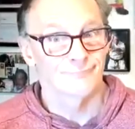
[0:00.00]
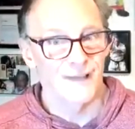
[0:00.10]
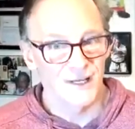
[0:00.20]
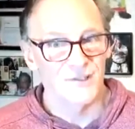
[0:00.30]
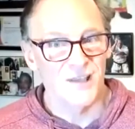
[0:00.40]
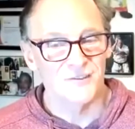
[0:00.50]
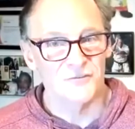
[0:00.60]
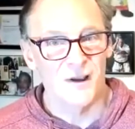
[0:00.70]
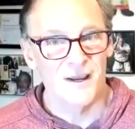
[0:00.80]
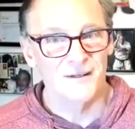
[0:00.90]
Makes sense,
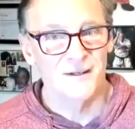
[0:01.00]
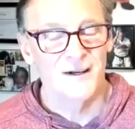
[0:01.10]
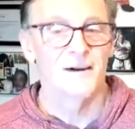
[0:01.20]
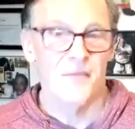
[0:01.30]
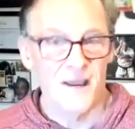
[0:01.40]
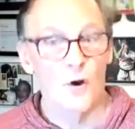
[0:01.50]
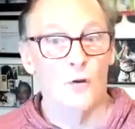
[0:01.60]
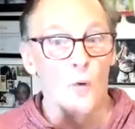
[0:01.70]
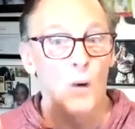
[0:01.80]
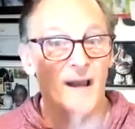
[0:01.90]
right? They know
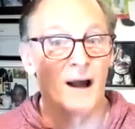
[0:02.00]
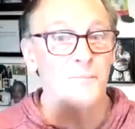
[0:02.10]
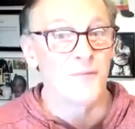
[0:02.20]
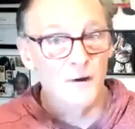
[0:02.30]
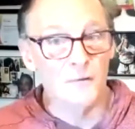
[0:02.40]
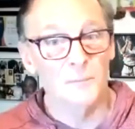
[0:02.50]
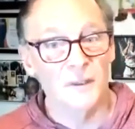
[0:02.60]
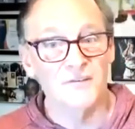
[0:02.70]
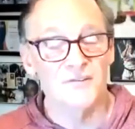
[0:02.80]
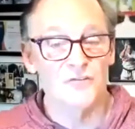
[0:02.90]
the way up. They know the
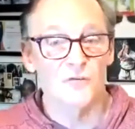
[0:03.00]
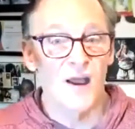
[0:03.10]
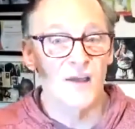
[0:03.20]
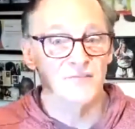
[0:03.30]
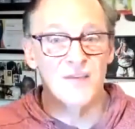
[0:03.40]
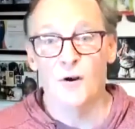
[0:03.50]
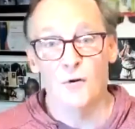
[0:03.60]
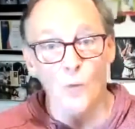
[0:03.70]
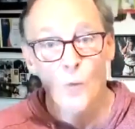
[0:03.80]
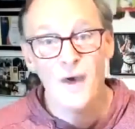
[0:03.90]
places to rest. They know
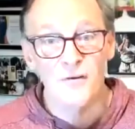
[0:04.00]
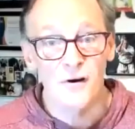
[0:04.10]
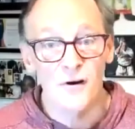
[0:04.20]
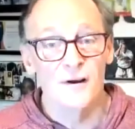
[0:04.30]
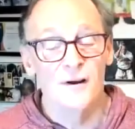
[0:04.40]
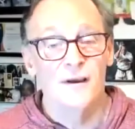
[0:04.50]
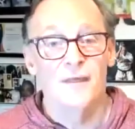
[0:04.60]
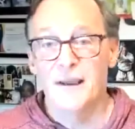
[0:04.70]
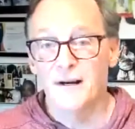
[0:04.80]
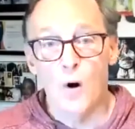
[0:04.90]
the weather.
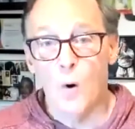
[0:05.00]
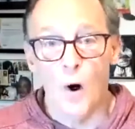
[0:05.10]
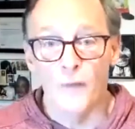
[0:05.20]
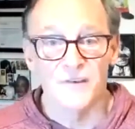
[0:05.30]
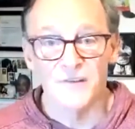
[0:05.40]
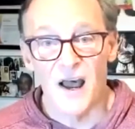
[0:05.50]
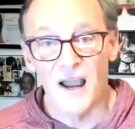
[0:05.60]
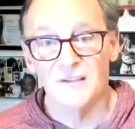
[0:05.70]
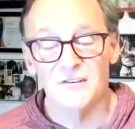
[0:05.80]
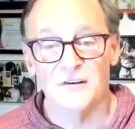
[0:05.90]
They know all the
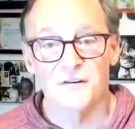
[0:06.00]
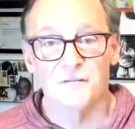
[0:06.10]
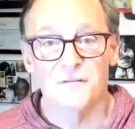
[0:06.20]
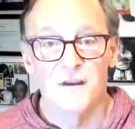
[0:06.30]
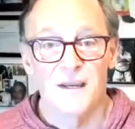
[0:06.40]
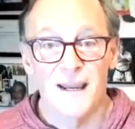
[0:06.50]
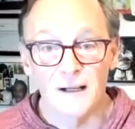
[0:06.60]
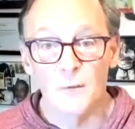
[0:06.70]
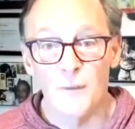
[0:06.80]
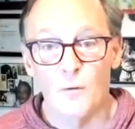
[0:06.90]
signs of
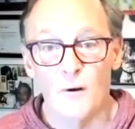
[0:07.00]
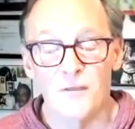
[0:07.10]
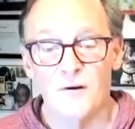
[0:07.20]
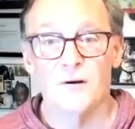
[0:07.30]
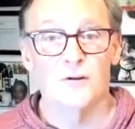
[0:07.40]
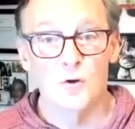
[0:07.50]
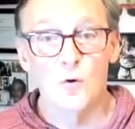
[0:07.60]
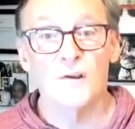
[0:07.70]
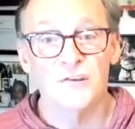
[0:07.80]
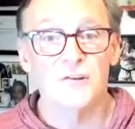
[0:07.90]
inclement weather. You
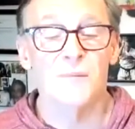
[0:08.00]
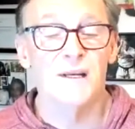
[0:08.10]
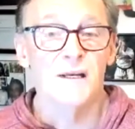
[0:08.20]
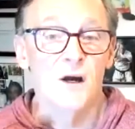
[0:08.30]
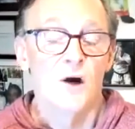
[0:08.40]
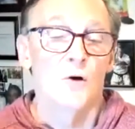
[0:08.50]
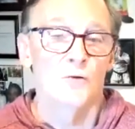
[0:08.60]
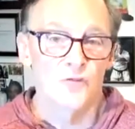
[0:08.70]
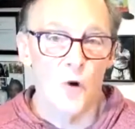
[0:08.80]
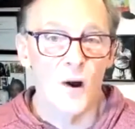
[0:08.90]
want somebody
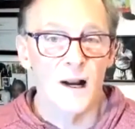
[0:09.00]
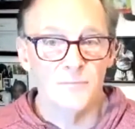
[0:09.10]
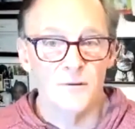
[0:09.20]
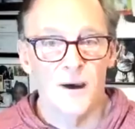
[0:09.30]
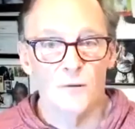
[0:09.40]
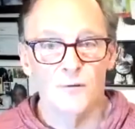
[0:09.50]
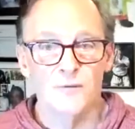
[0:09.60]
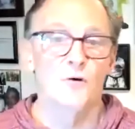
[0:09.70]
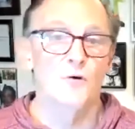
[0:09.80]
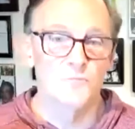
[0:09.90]
who's going up the mountain with
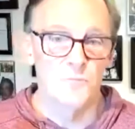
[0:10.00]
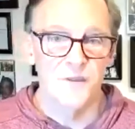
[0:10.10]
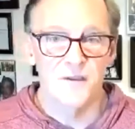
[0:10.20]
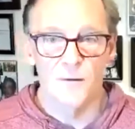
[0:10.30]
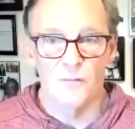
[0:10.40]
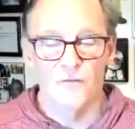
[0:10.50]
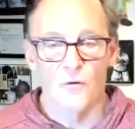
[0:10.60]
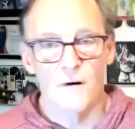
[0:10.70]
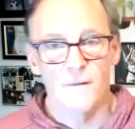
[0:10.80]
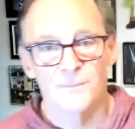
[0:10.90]
you who's been there before.
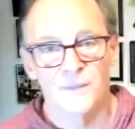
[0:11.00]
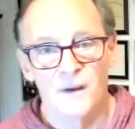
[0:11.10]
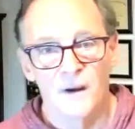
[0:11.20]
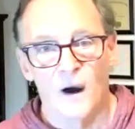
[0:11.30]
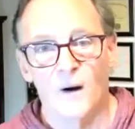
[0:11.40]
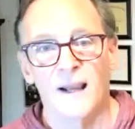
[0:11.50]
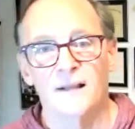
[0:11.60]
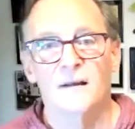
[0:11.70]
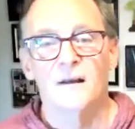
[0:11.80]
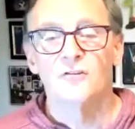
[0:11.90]
All right.
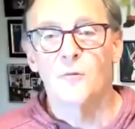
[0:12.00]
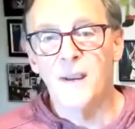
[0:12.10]
So